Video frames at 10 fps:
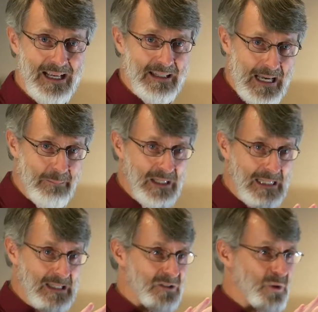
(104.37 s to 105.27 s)
That
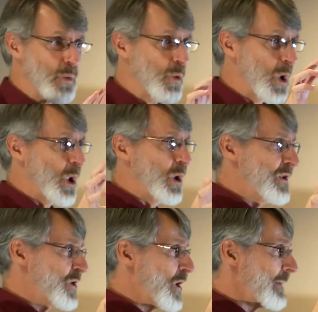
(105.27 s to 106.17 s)
means the world
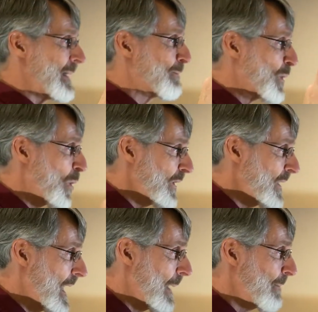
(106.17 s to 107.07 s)
is going to be broken
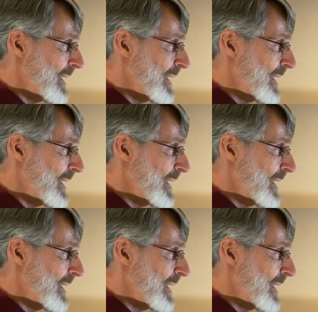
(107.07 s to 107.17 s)
up